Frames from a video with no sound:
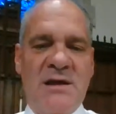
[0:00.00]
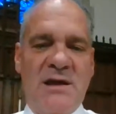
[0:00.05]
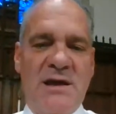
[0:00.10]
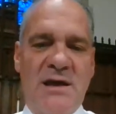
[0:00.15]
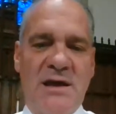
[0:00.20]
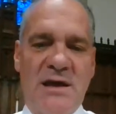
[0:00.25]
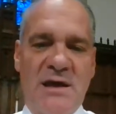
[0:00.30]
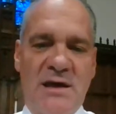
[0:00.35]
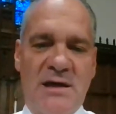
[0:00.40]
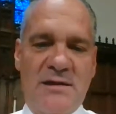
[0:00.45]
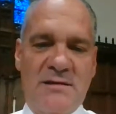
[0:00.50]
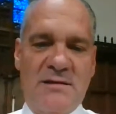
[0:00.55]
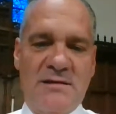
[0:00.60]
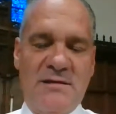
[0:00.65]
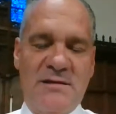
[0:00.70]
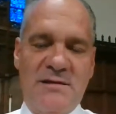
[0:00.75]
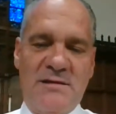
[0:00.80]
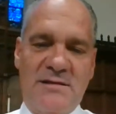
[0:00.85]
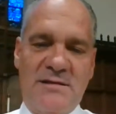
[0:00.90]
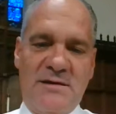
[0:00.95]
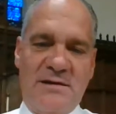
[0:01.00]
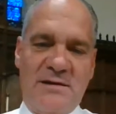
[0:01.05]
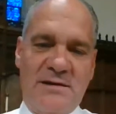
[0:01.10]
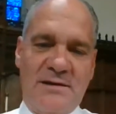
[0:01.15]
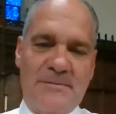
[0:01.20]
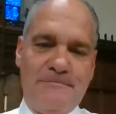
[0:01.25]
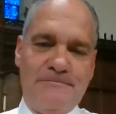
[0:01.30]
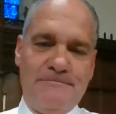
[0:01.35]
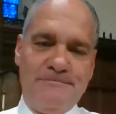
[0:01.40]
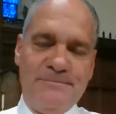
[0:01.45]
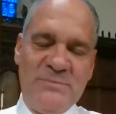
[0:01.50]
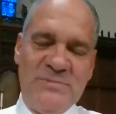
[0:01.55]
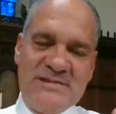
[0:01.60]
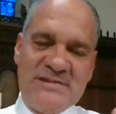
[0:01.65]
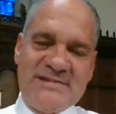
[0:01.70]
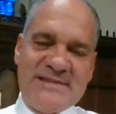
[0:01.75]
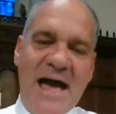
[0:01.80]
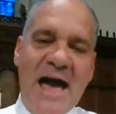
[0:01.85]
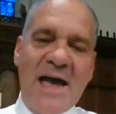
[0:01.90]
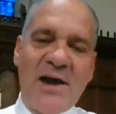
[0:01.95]
and the
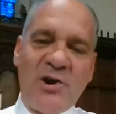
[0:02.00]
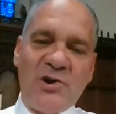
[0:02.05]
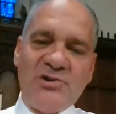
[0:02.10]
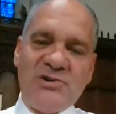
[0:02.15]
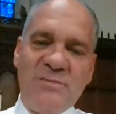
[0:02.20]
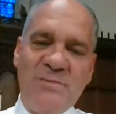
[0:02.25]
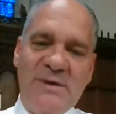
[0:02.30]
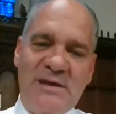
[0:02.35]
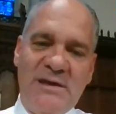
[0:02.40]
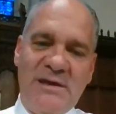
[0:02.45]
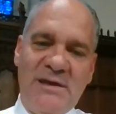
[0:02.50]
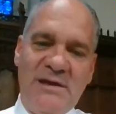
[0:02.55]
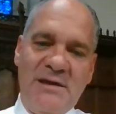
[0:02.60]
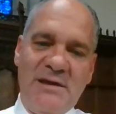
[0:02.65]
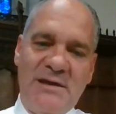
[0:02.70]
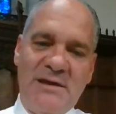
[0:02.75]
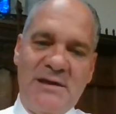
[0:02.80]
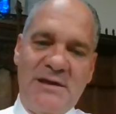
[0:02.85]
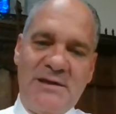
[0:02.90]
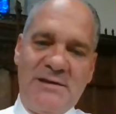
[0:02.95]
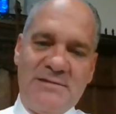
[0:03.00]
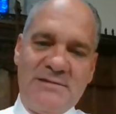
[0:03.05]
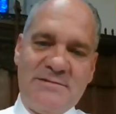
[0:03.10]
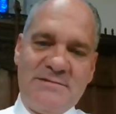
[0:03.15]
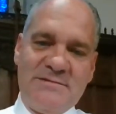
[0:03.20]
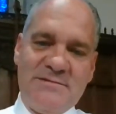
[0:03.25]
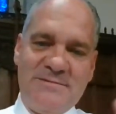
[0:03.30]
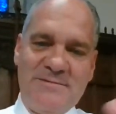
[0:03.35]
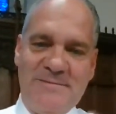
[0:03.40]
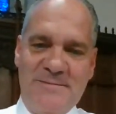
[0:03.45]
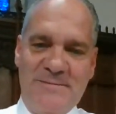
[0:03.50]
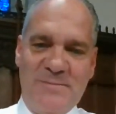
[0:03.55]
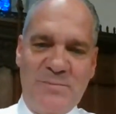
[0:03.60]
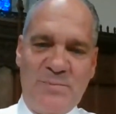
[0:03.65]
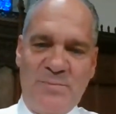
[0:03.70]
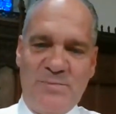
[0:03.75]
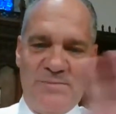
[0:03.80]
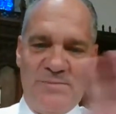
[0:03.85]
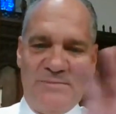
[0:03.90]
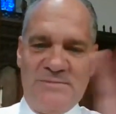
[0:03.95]
desire to
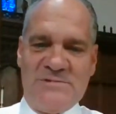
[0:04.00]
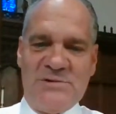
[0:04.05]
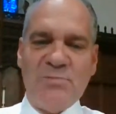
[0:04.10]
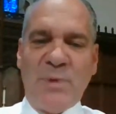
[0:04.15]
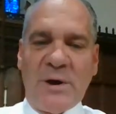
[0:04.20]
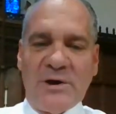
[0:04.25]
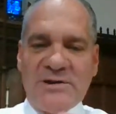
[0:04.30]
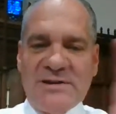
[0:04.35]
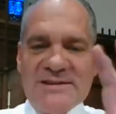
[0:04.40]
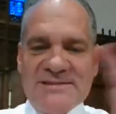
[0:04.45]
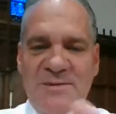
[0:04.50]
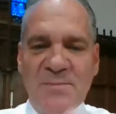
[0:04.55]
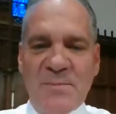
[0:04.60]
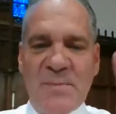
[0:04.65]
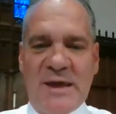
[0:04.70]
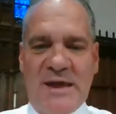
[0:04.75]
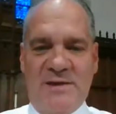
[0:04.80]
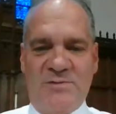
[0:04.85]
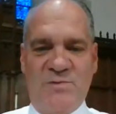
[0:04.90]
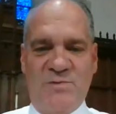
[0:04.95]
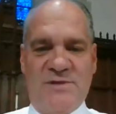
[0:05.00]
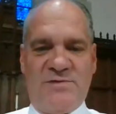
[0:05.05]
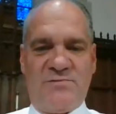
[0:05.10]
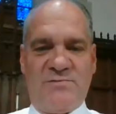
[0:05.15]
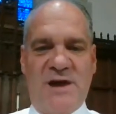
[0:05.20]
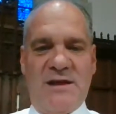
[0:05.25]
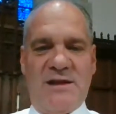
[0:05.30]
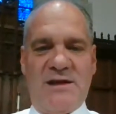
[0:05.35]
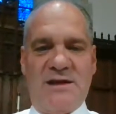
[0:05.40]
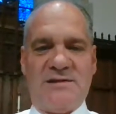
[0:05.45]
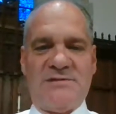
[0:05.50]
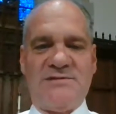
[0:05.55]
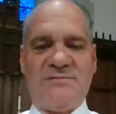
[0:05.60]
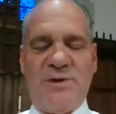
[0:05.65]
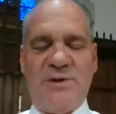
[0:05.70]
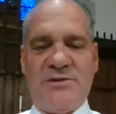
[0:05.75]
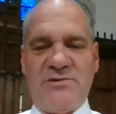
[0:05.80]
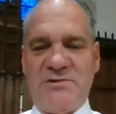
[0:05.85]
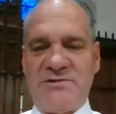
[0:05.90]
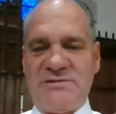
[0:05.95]
participate with relics,
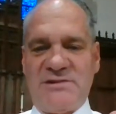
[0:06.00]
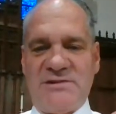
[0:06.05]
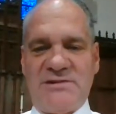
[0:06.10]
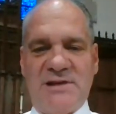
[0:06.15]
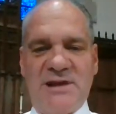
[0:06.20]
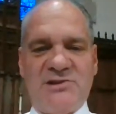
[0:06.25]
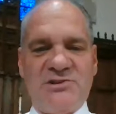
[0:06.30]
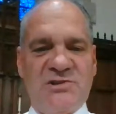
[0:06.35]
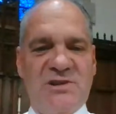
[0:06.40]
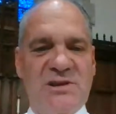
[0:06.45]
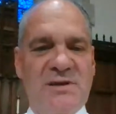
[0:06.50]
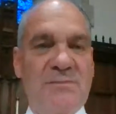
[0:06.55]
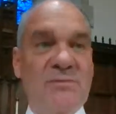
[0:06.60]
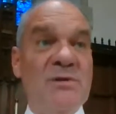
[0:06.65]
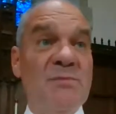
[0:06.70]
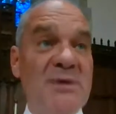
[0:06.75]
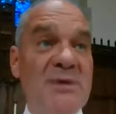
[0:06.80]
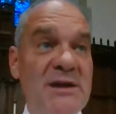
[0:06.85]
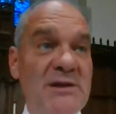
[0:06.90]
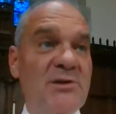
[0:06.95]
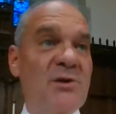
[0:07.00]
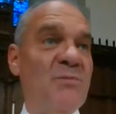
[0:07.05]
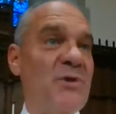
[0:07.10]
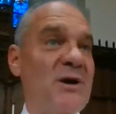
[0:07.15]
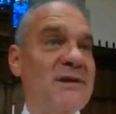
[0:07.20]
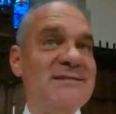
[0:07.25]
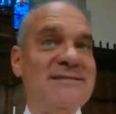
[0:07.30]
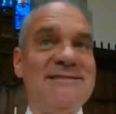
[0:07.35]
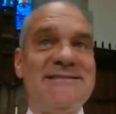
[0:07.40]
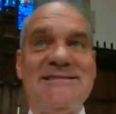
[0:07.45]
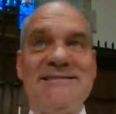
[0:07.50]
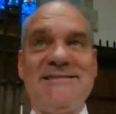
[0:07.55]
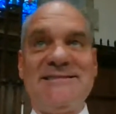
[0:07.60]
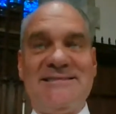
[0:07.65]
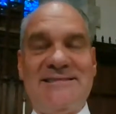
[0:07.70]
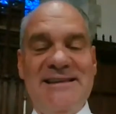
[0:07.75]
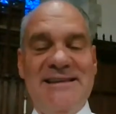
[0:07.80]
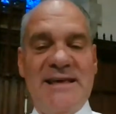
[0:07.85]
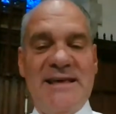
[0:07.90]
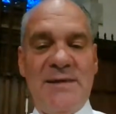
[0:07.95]
whether it's to touch them, to be in their presence, to
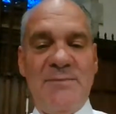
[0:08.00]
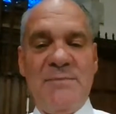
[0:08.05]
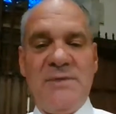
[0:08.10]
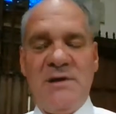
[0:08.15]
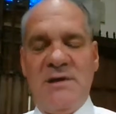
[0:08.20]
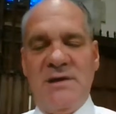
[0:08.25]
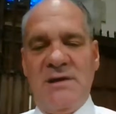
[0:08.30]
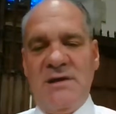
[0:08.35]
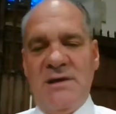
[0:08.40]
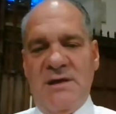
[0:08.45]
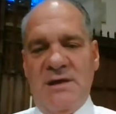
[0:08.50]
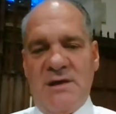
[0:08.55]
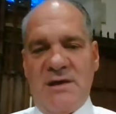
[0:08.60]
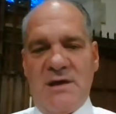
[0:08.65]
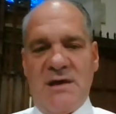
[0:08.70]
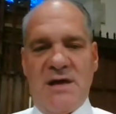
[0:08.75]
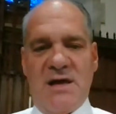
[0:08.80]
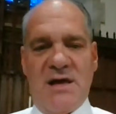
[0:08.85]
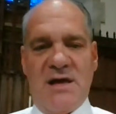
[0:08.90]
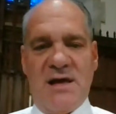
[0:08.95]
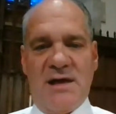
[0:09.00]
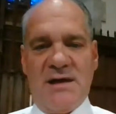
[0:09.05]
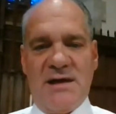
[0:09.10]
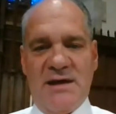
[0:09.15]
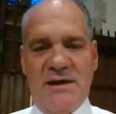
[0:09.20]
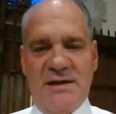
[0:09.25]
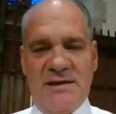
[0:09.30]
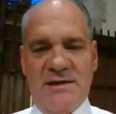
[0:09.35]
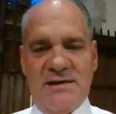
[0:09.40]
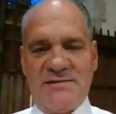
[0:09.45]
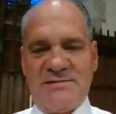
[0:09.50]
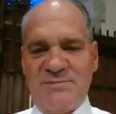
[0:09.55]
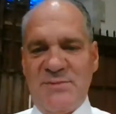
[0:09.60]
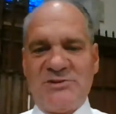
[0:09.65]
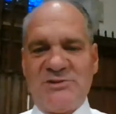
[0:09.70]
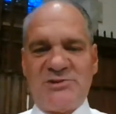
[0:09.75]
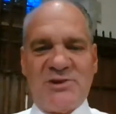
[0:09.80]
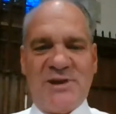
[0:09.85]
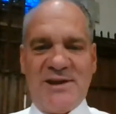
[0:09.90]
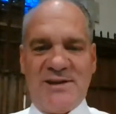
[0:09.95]
see them, is
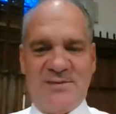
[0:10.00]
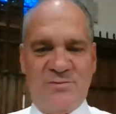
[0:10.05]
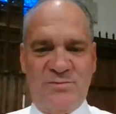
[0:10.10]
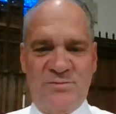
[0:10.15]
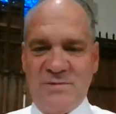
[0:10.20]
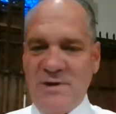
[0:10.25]
much like